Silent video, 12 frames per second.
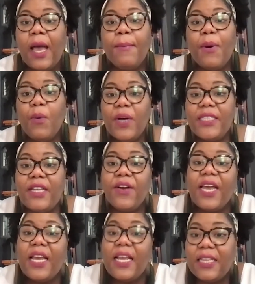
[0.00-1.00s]
But once they're
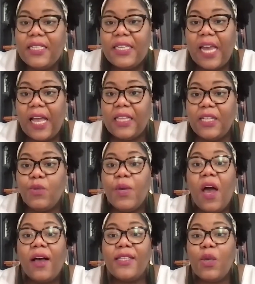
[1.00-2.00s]
in the challenge,
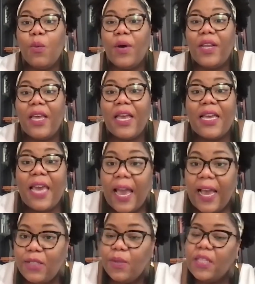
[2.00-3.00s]
we also want to
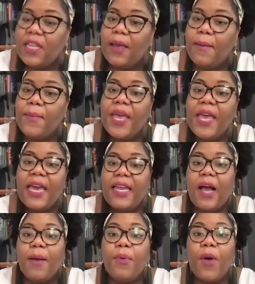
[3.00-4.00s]
engage with them in
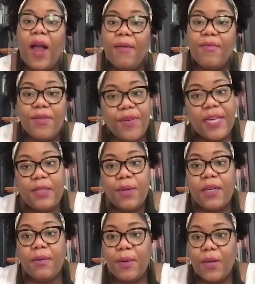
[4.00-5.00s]
our private
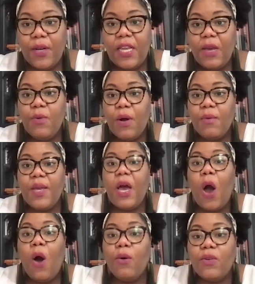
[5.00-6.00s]
Facebook community where we
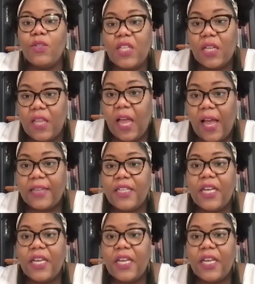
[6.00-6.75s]
host the launch.